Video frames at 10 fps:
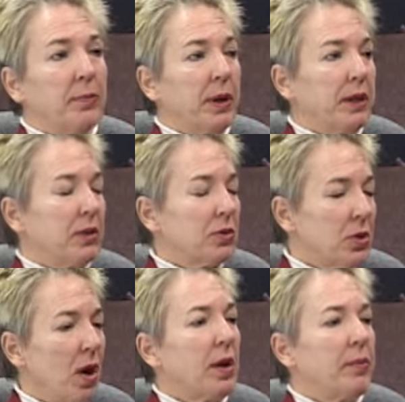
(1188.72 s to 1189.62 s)
but it'll
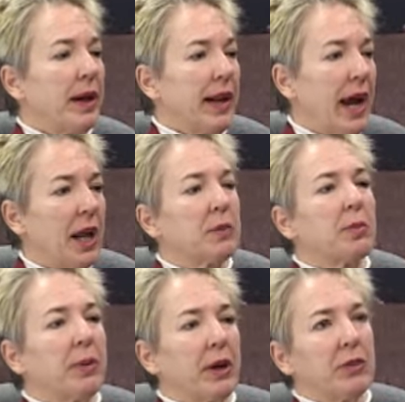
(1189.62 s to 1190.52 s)
talk about how to
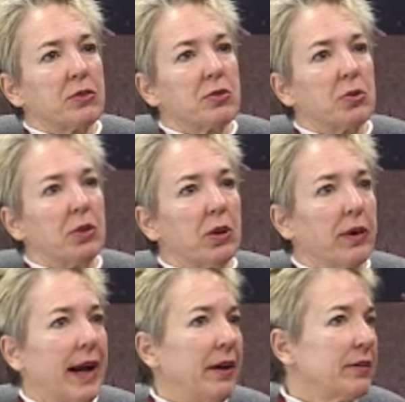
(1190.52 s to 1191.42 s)
prepare the soil,
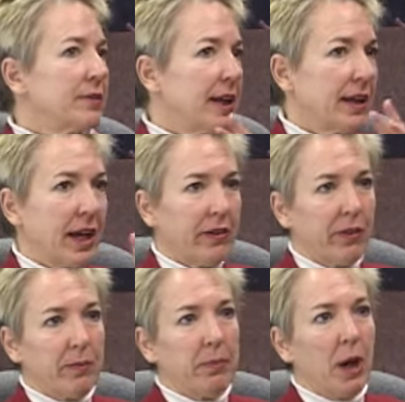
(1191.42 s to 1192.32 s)
how to take care
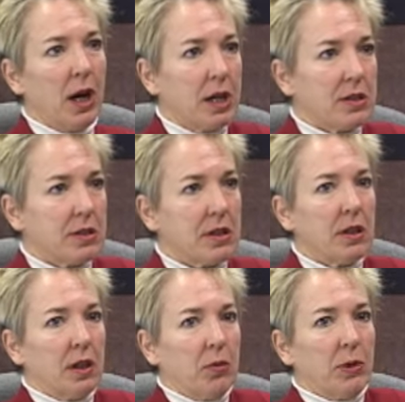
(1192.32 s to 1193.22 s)
of bugs
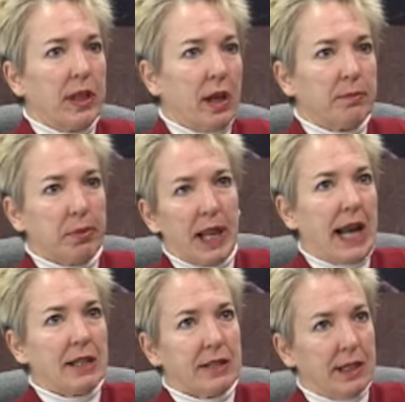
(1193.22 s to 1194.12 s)
without
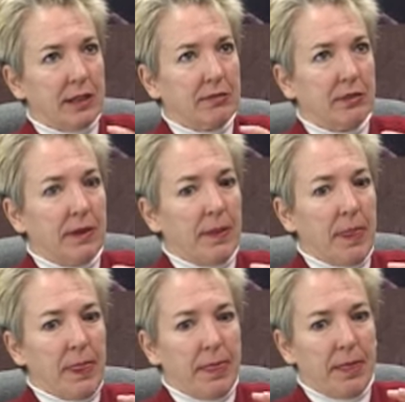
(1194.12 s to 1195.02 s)
blasting
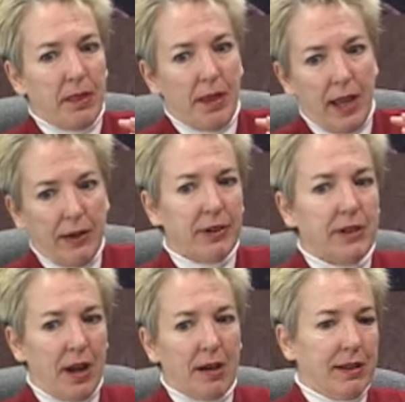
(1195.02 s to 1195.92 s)

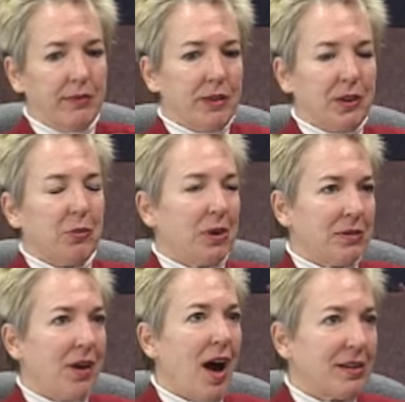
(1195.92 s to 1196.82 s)
everything with
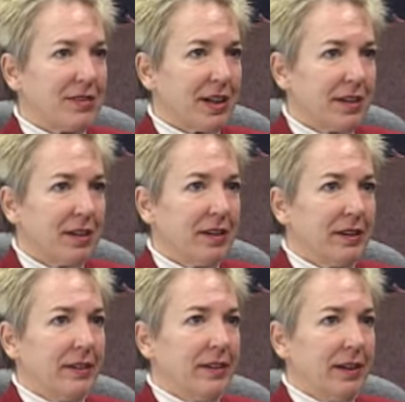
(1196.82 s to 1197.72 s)
toxic
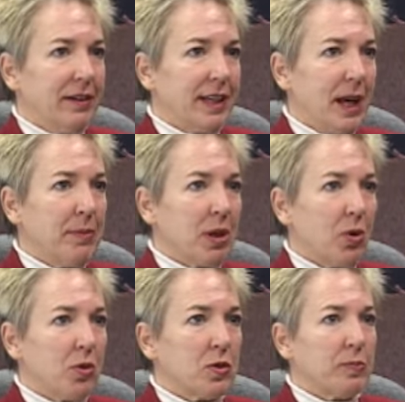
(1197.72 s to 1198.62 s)

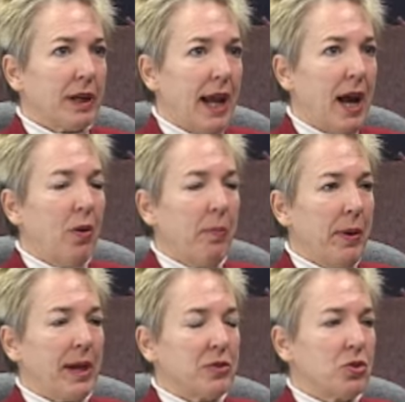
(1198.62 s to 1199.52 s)
chemicals, but how
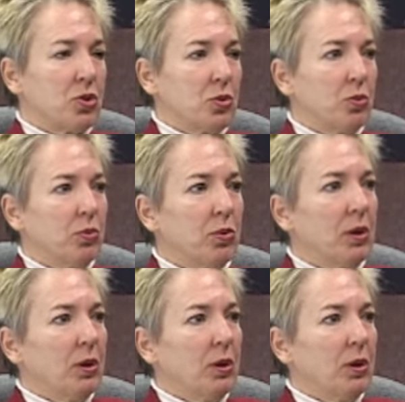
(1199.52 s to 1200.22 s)
best to